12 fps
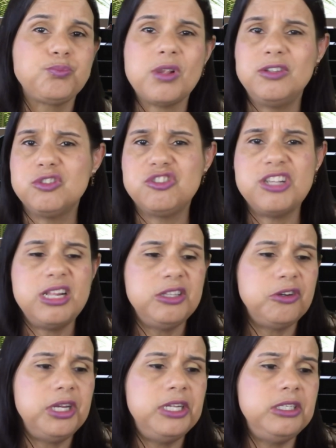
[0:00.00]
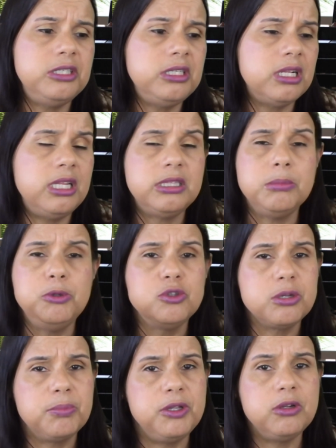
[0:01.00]
I just sat there, edited, and let the
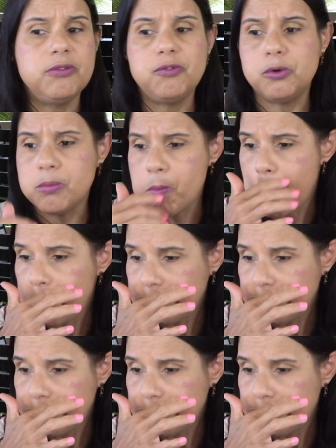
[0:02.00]
music play on the phone.